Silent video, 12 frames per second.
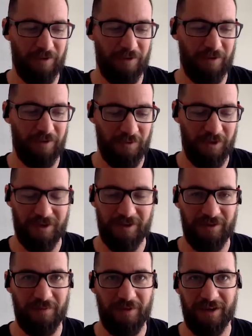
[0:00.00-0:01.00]
up to the work on
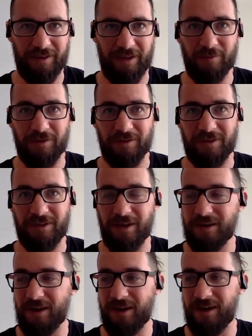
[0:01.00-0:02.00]
the like that was on the
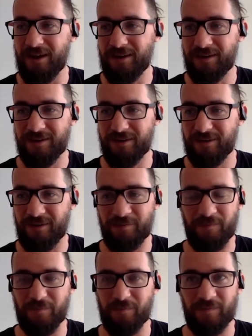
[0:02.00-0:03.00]
Sunday. I
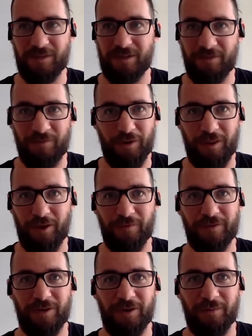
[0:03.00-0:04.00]
set foot in the
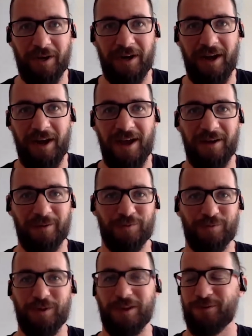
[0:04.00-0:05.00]
office on a Monday, and it was
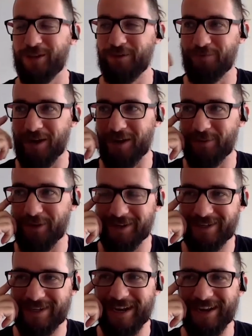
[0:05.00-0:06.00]
really really funny
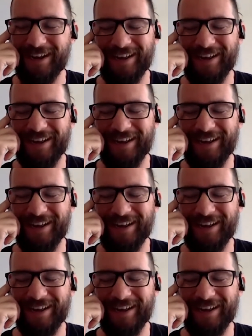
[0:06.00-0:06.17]
because